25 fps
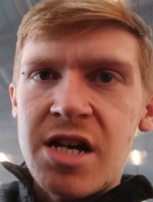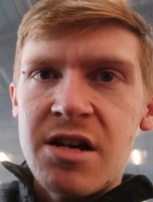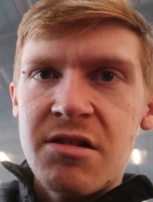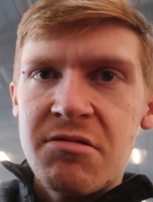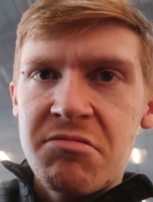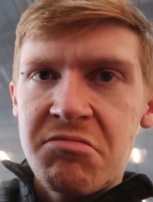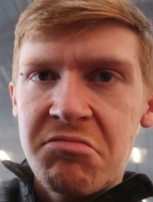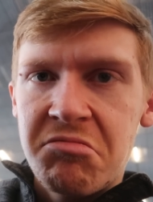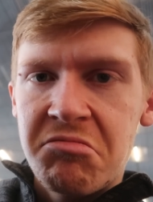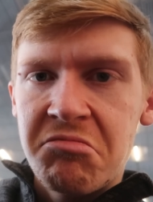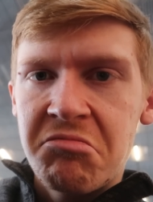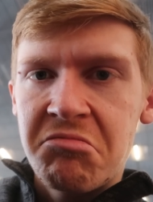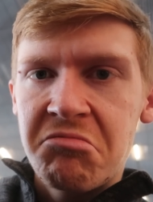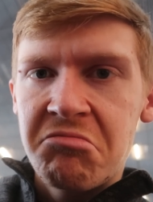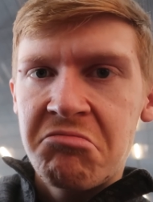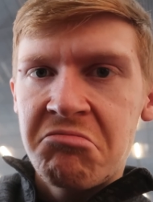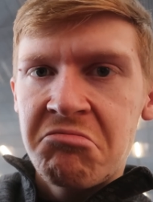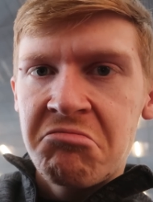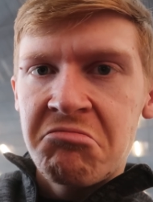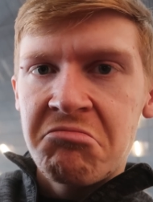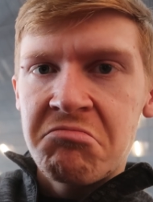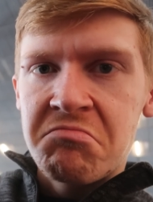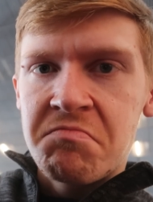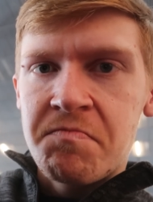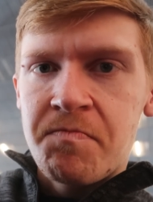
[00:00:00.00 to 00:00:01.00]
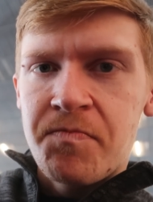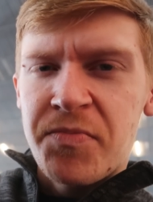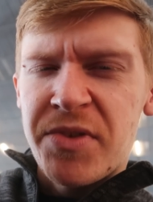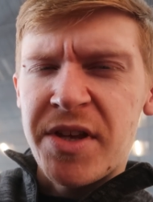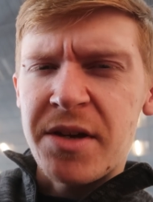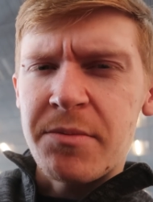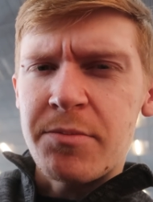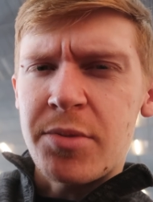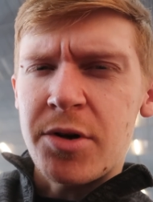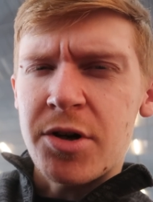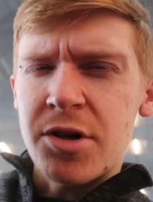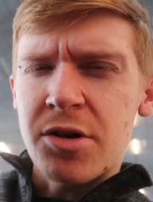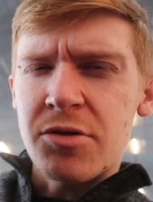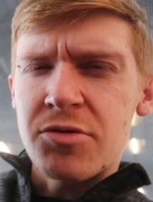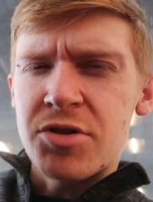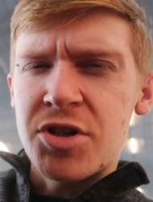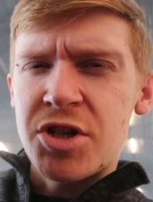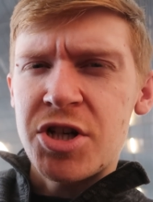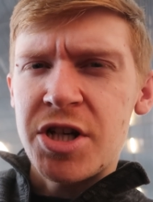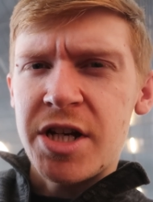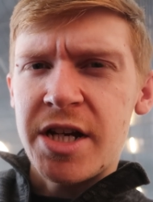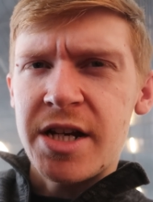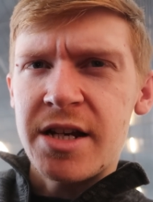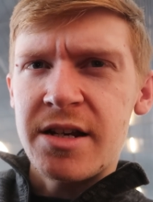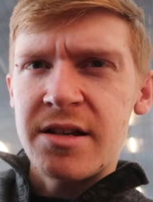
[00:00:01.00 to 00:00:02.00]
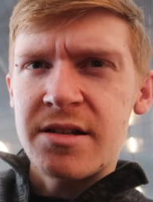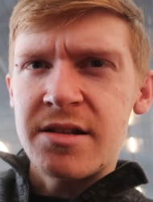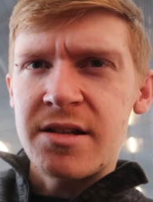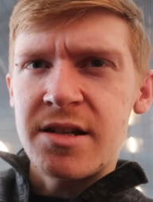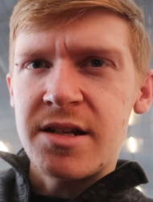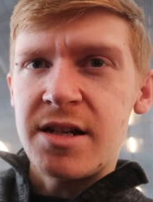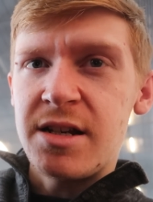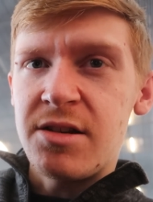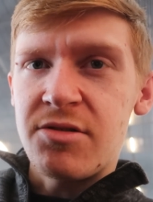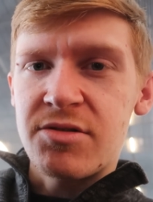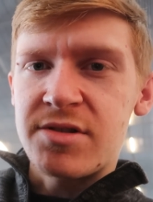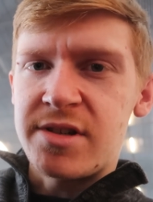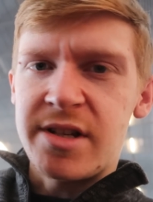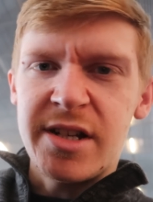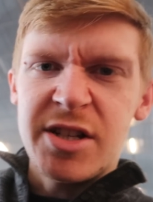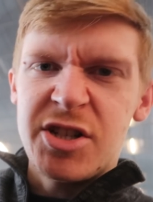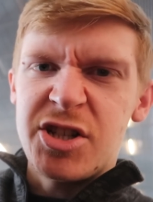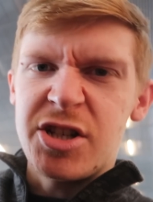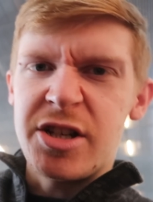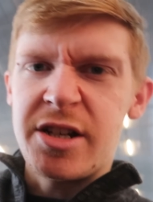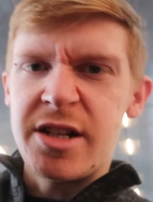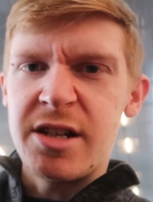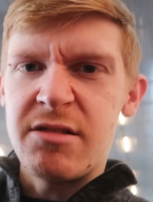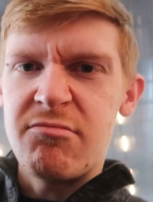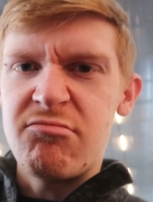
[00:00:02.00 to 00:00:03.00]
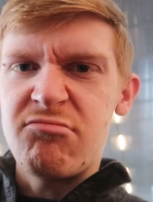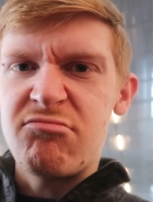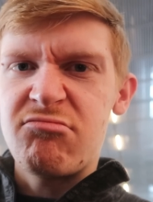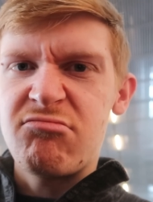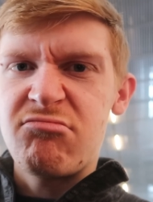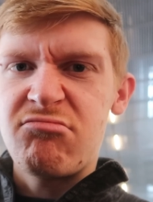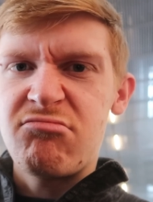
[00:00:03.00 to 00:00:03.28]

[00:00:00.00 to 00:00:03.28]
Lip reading: I think pollo's chicken, isn't it? It looks like chicken.